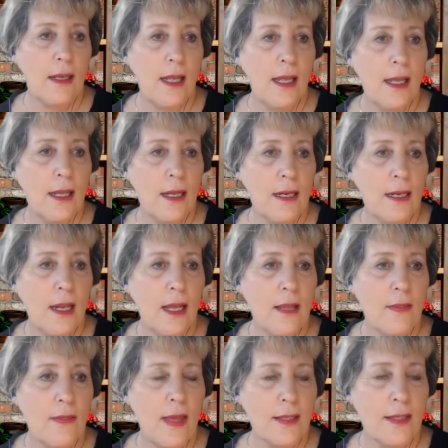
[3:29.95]
And
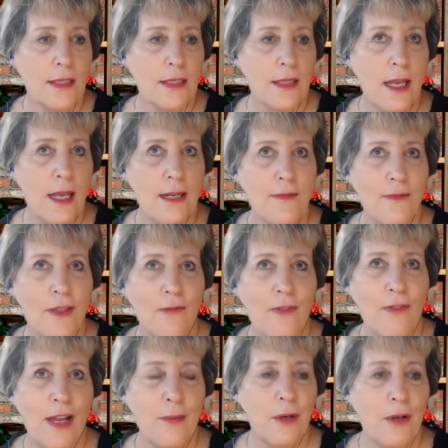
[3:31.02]
that's kind of the
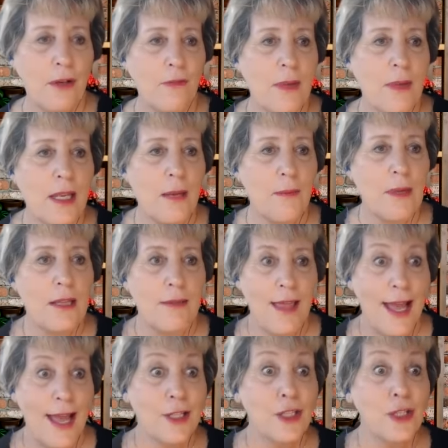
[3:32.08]
fiber of becoming
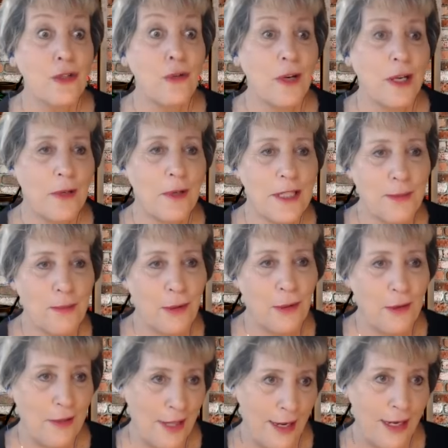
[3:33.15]
that story
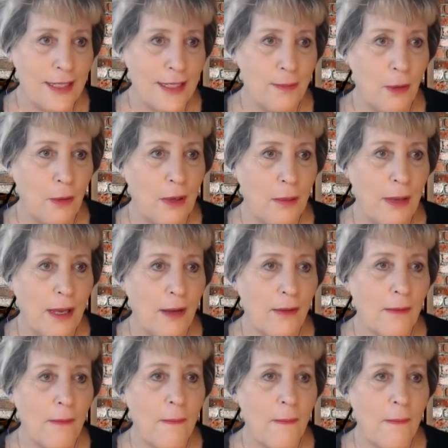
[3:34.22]
whisperer that I spoke about.